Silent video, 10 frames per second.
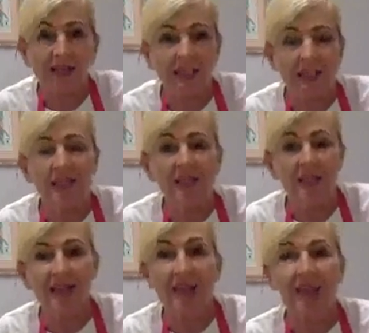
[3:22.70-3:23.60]
a tin
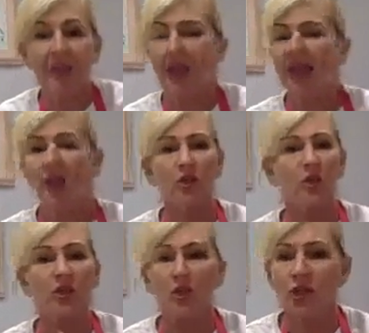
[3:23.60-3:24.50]

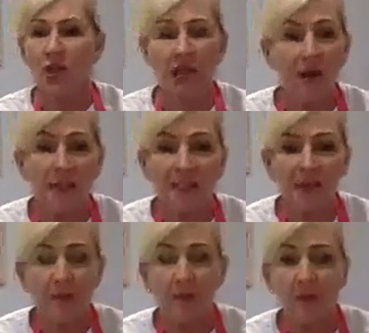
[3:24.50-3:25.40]
of huge
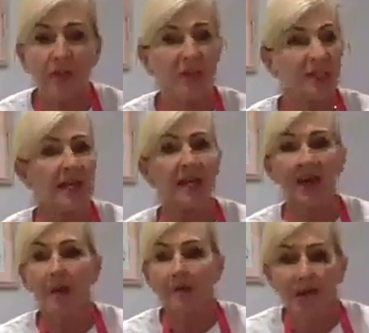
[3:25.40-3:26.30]
calcium quantity,
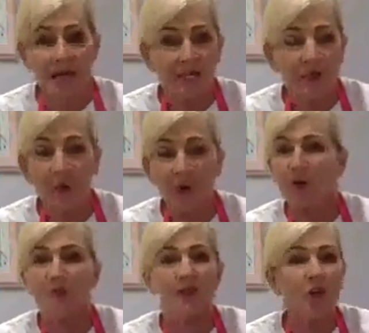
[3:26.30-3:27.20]

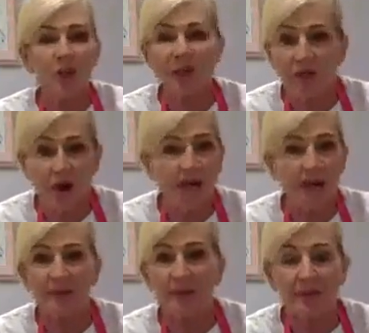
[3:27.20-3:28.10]
B12, so many
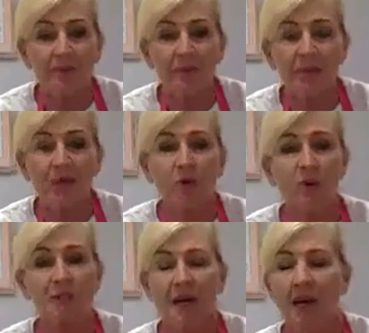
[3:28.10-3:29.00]
vitamins and
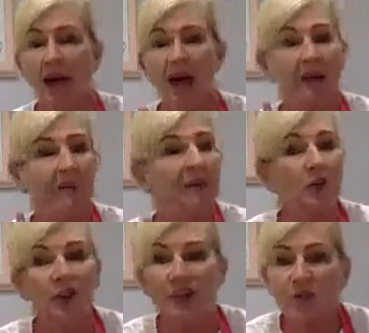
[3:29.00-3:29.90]
minerals.
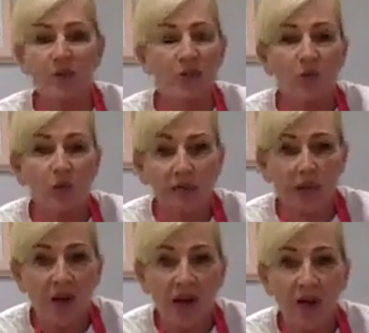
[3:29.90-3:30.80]
It's also
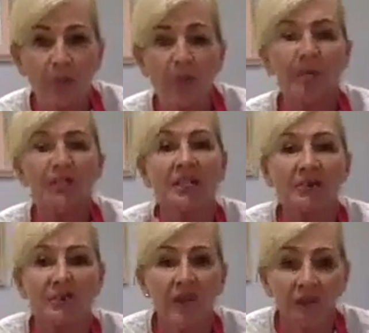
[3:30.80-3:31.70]
really high in protein
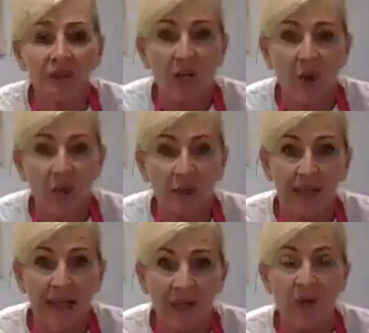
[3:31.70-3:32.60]
and very low in
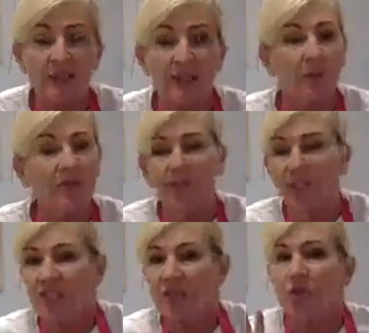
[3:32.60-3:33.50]
calories. So it's
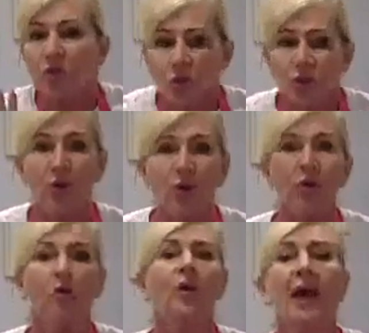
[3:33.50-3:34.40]
just a good
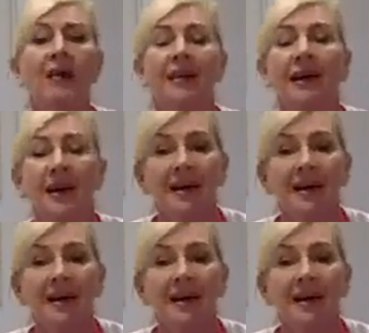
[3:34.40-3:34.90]
all-rounder.